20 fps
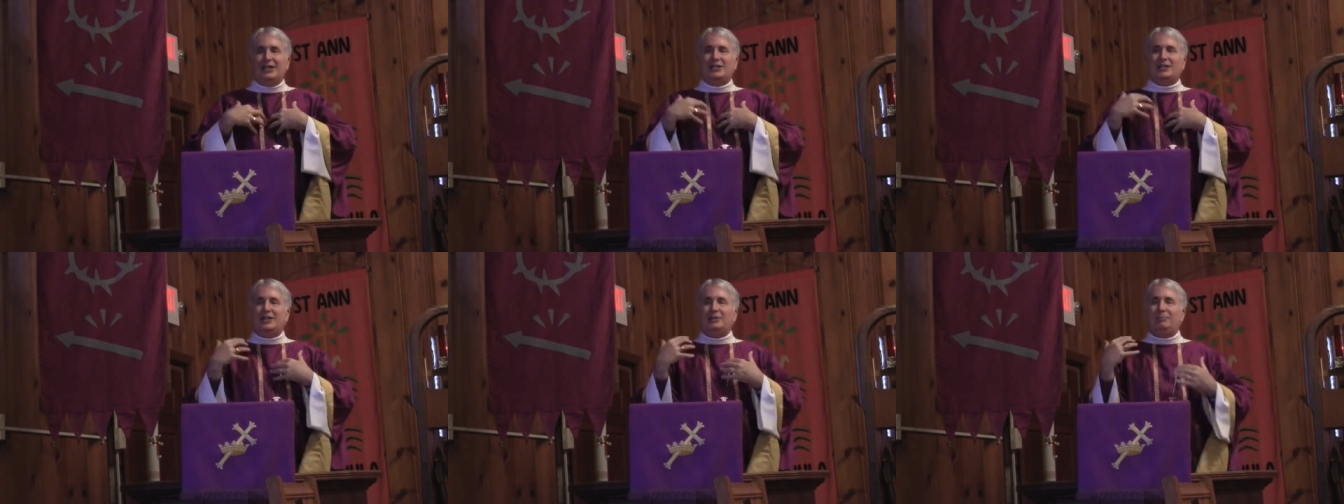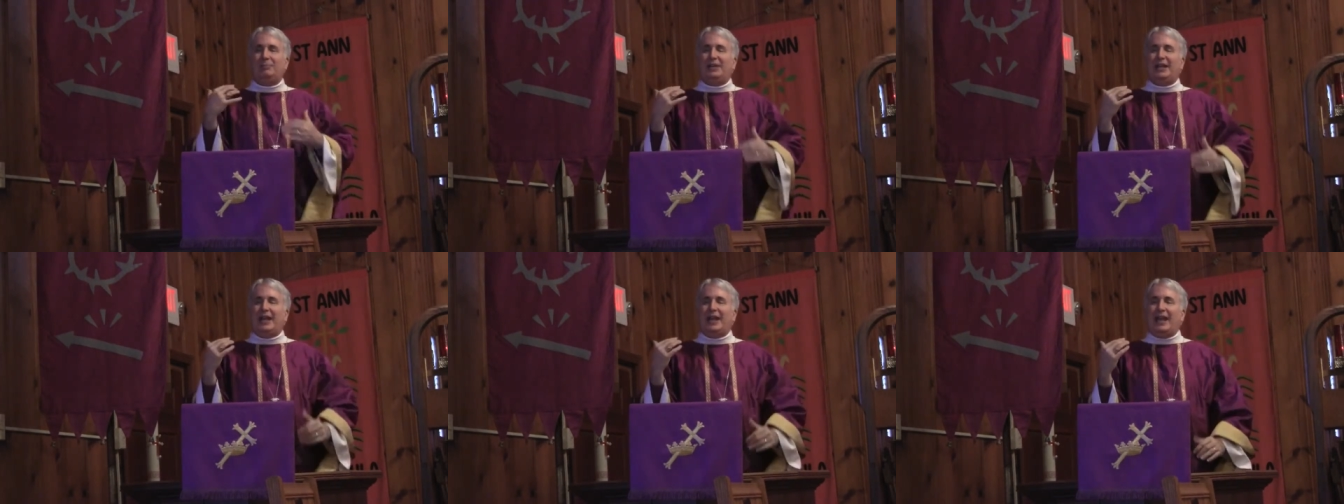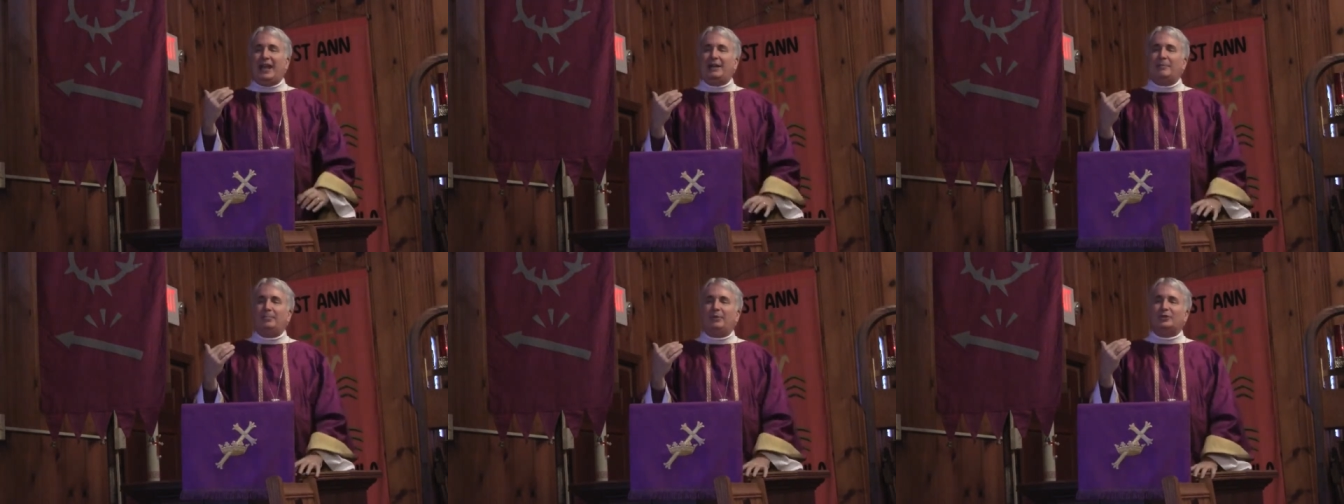to be
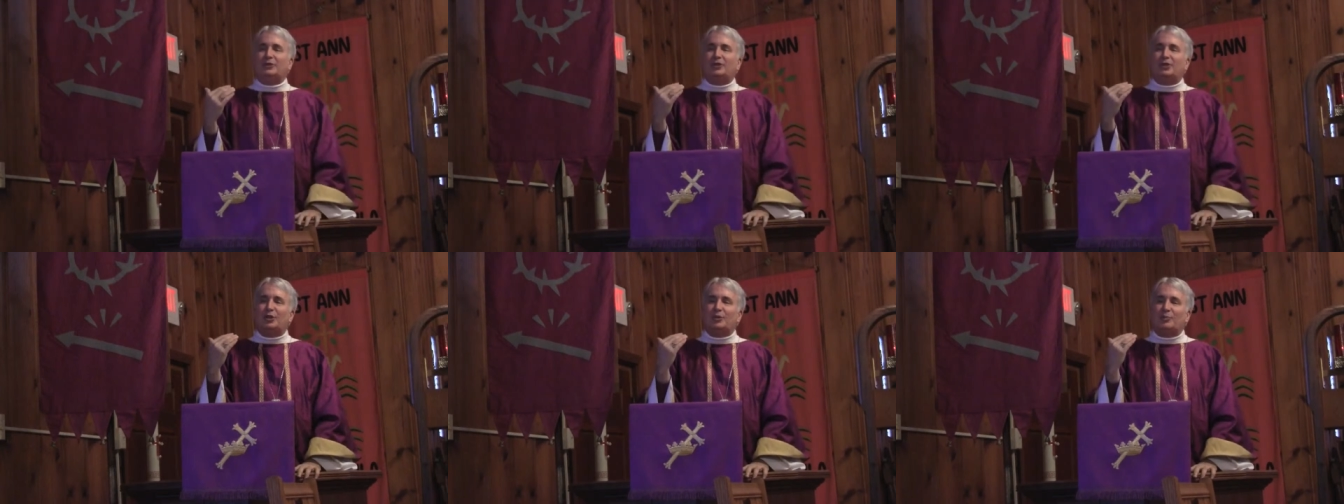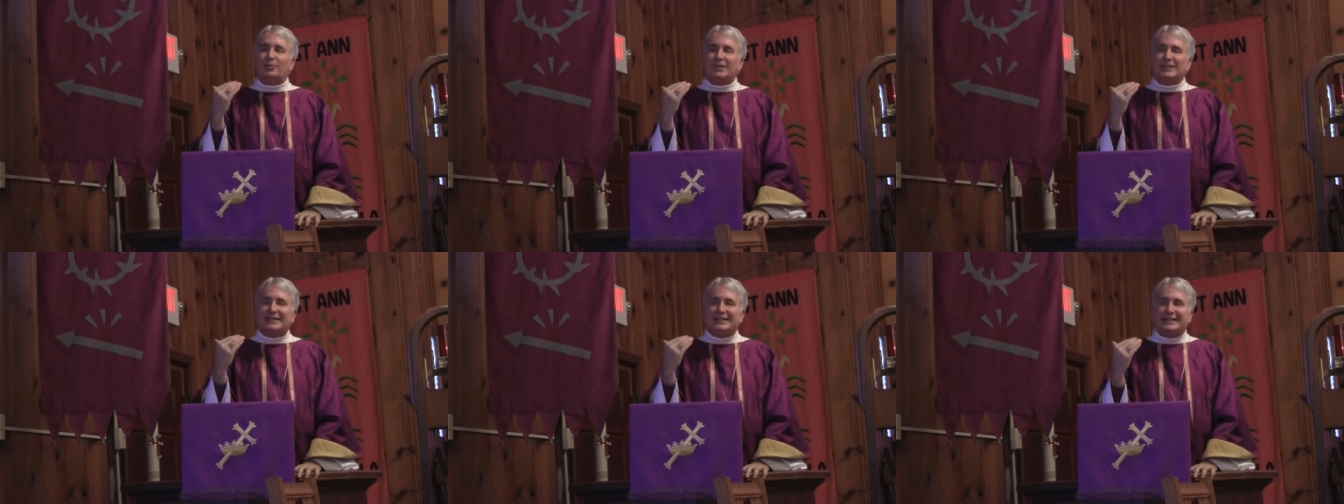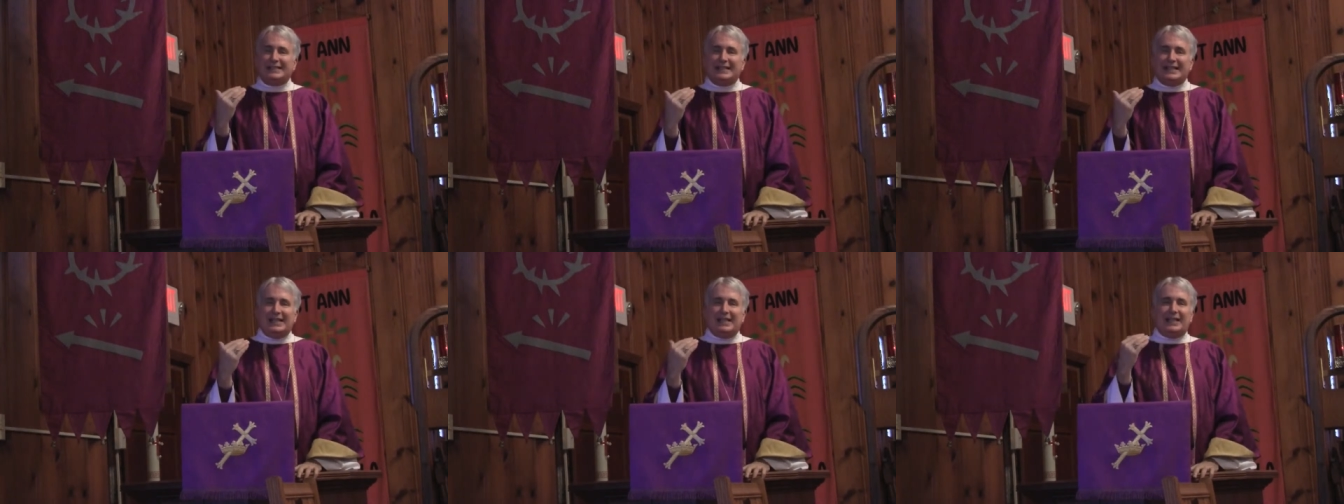able to
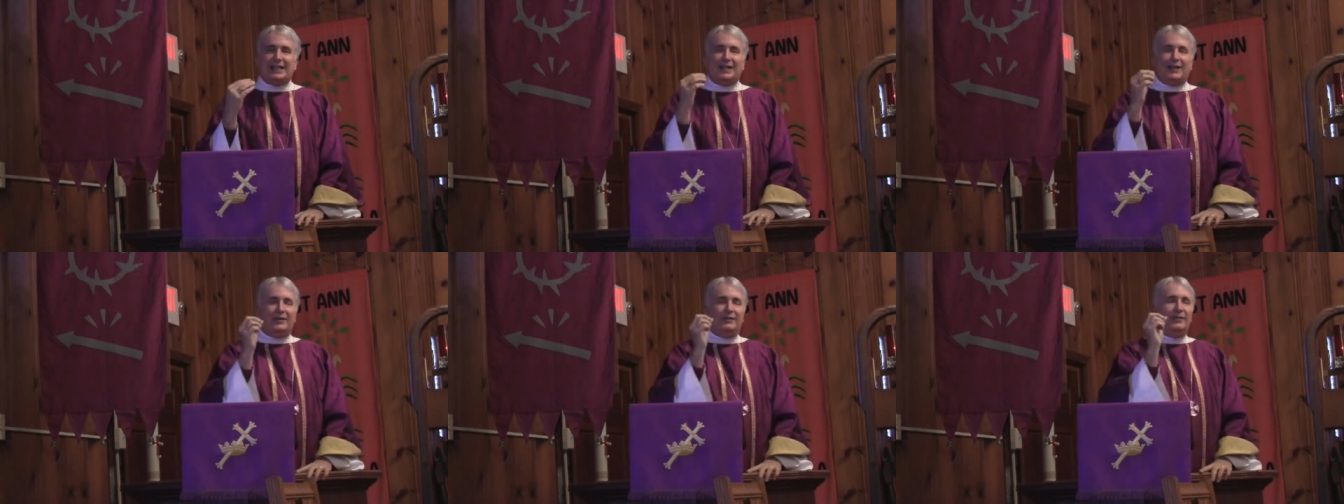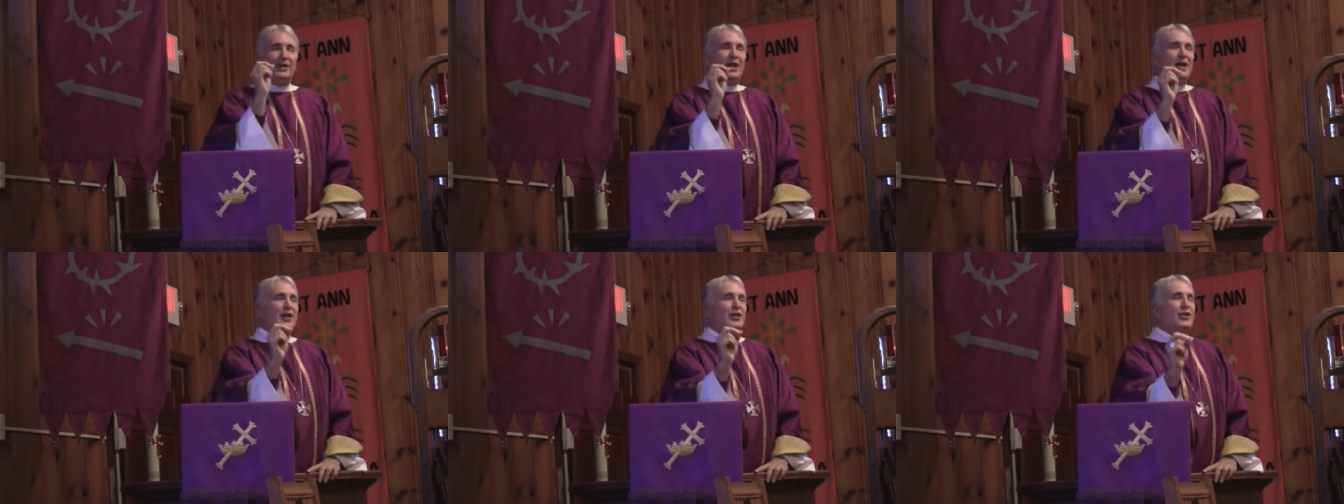receive